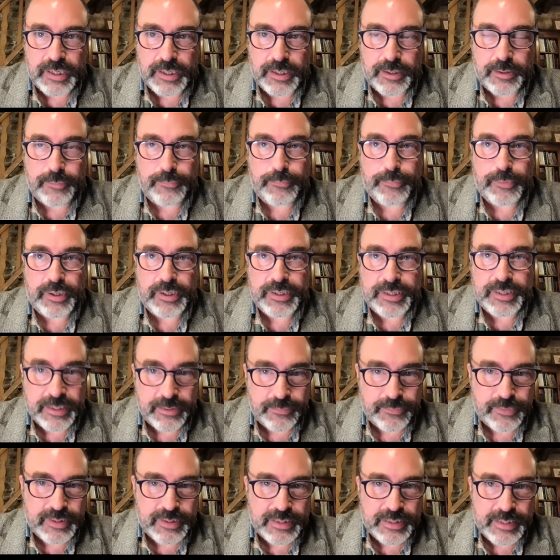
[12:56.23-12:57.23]
of a
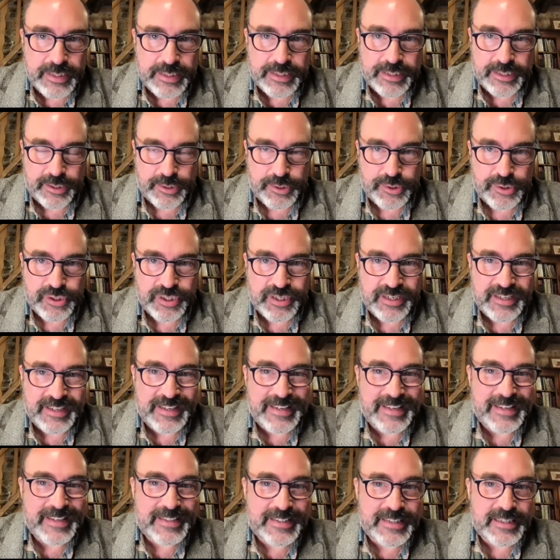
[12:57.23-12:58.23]
given lineage
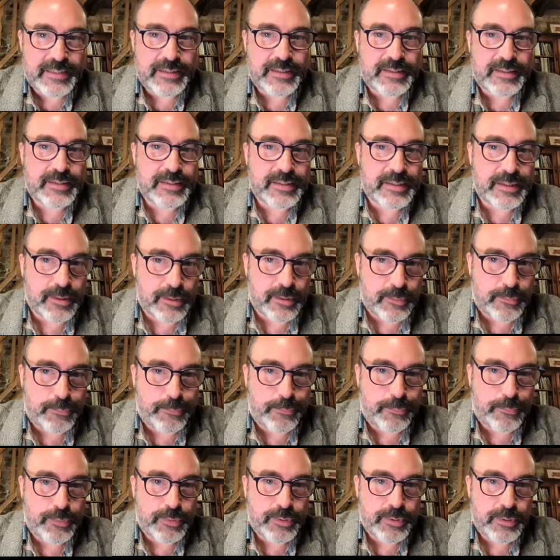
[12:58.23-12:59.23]
is
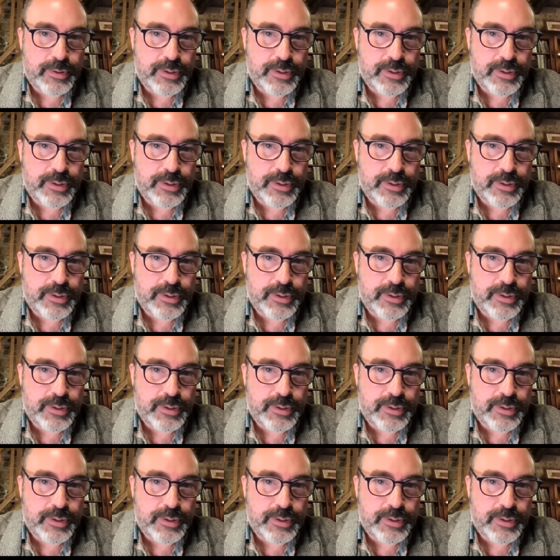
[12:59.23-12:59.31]
itself